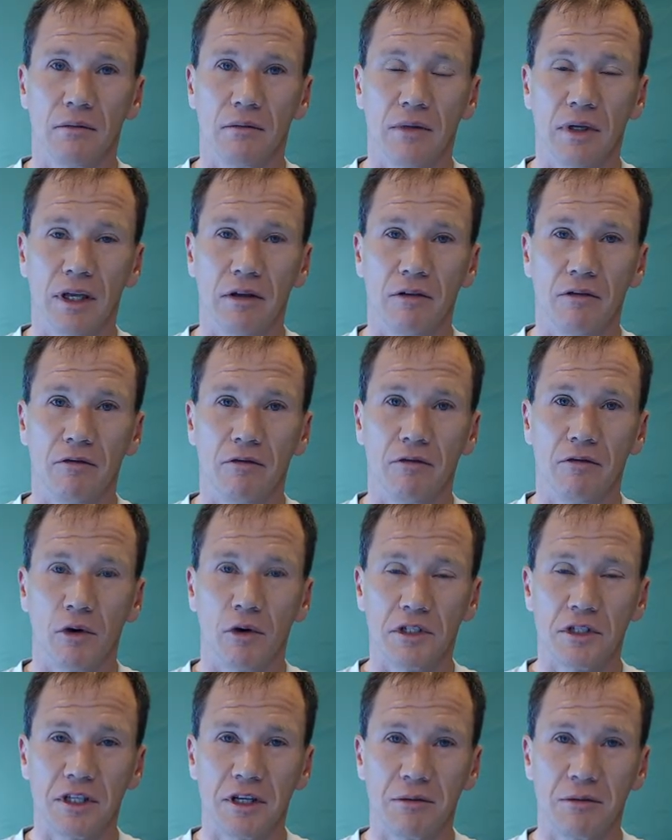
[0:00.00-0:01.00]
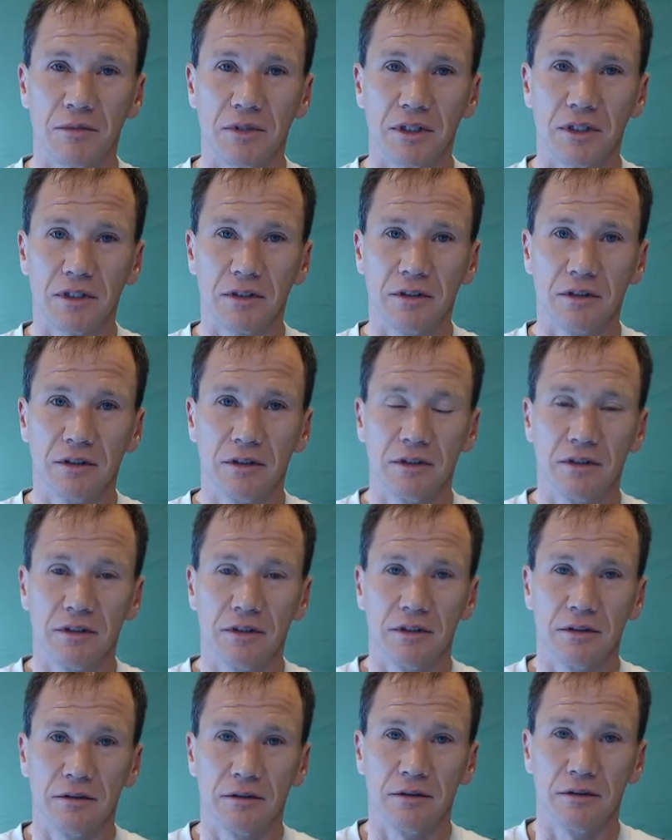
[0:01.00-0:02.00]
and force them to
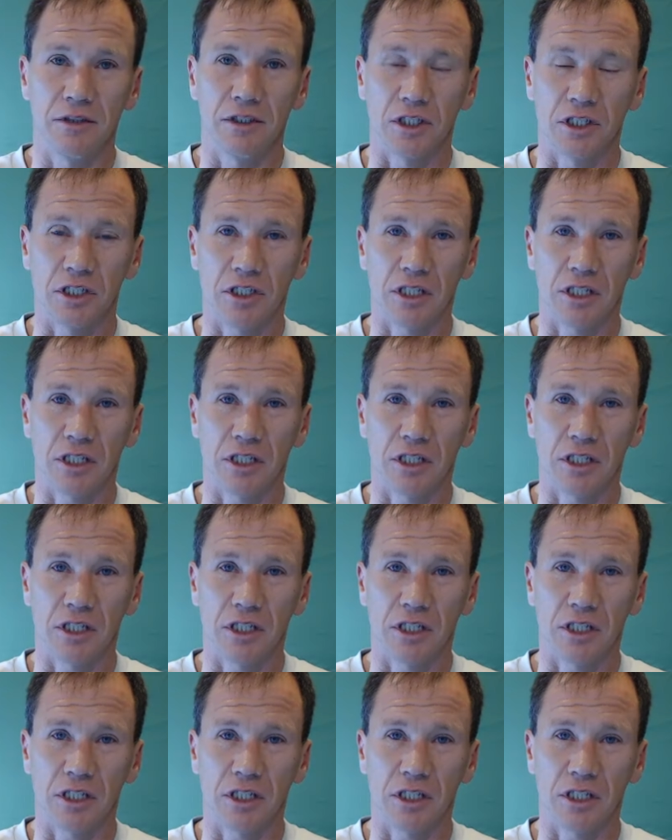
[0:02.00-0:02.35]
just